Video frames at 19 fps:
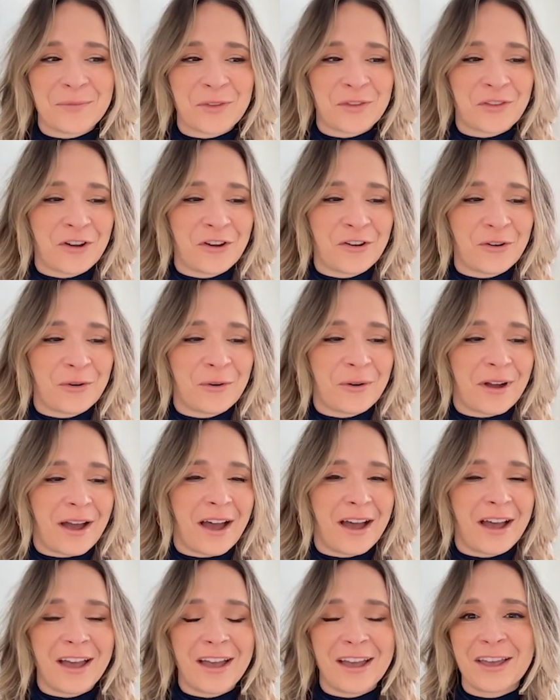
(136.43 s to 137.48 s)
So
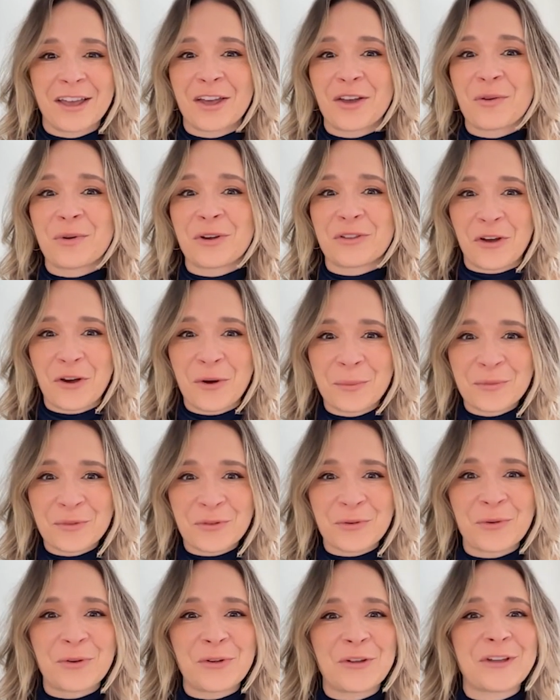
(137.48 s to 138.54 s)
I was
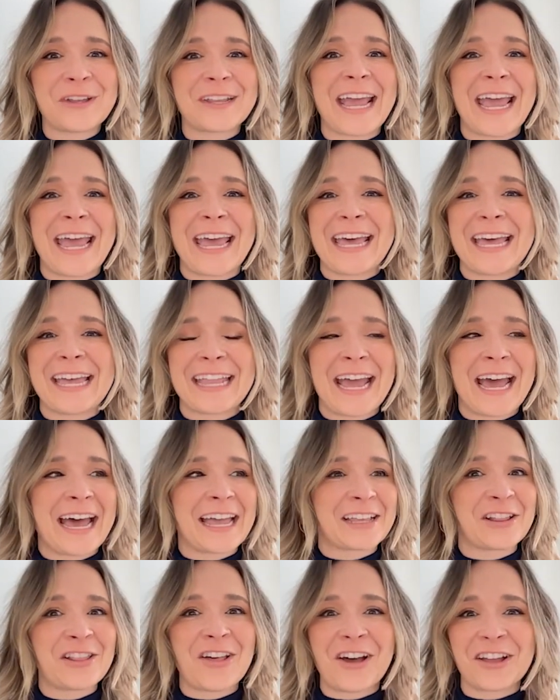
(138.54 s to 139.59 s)
homeschooled and
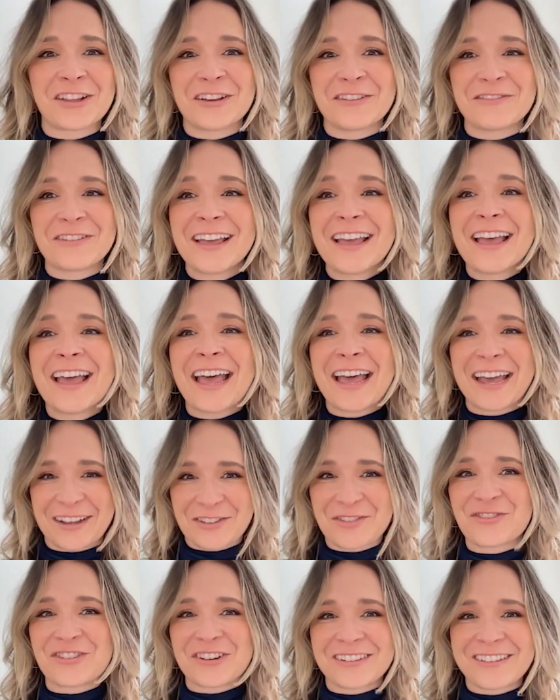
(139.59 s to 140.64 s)
had a lot of
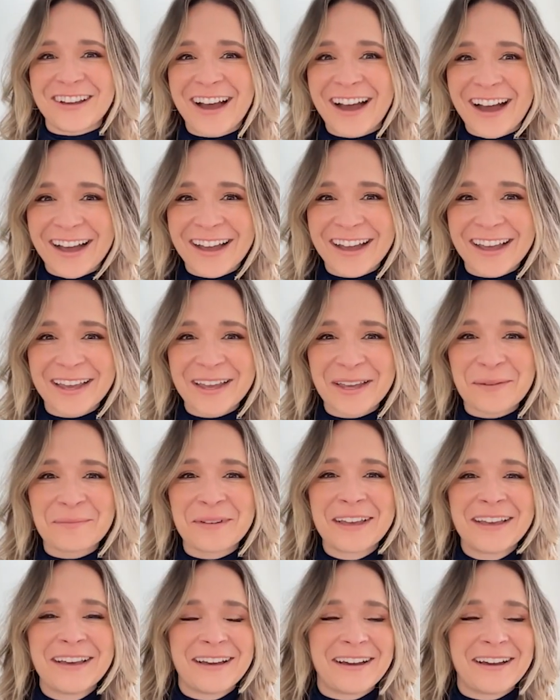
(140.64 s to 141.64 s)
extra time.